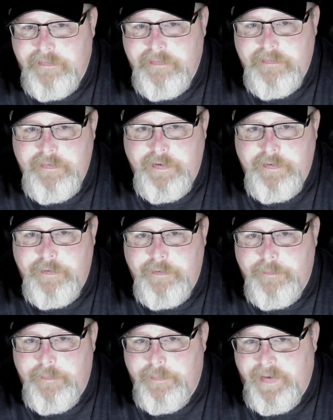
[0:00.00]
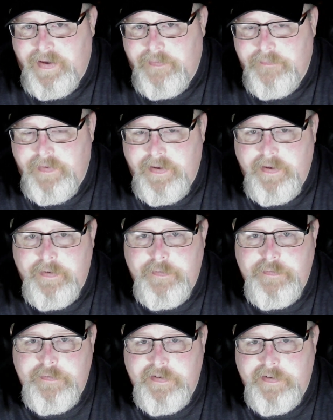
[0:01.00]
YouTube and making
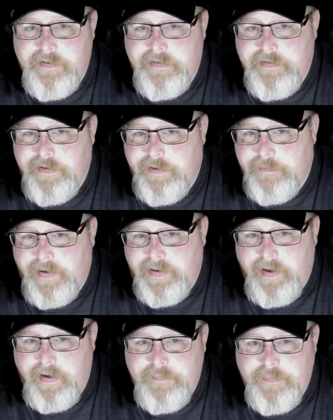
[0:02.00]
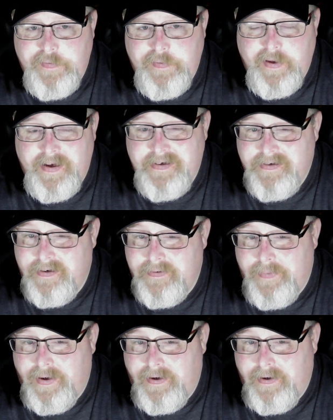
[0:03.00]
videos and sharing my life with you guys, sharing
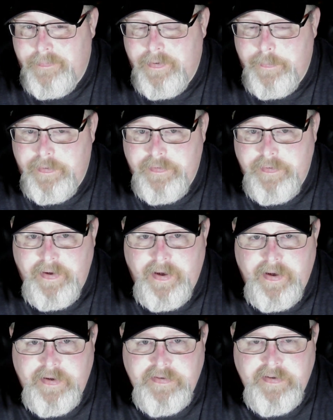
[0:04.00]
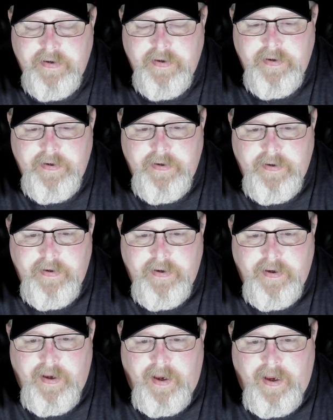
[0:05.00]
my hobby with you guys.
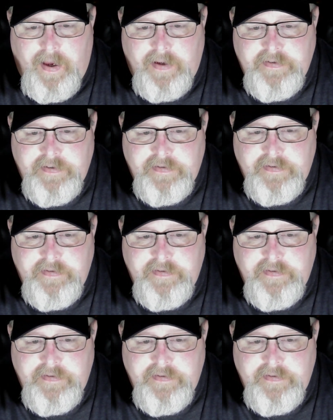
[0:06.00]
It's